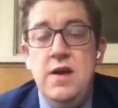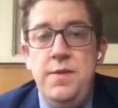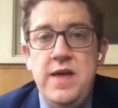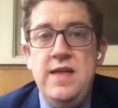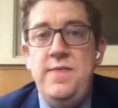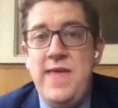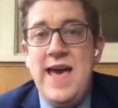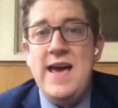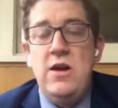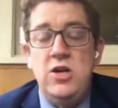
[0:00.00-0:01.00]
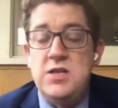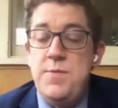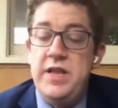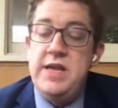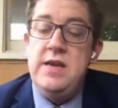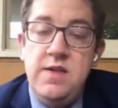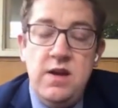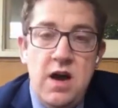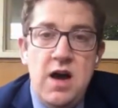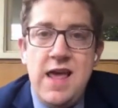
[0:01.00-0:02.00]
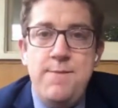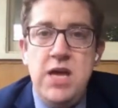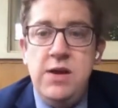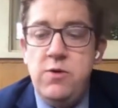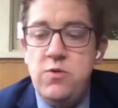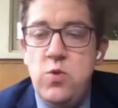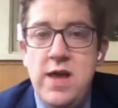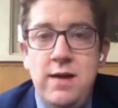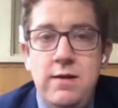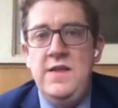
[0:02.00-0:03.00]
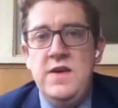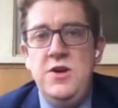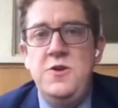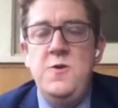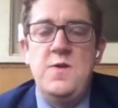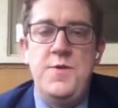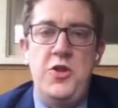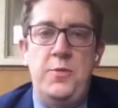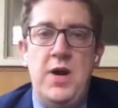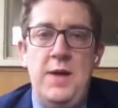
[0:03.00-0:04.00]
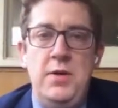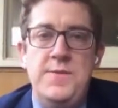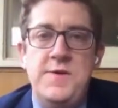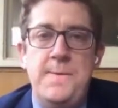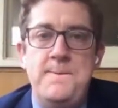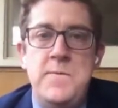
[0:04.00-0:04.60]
then that ultimately is an unambiguous win. Consider too some other problems.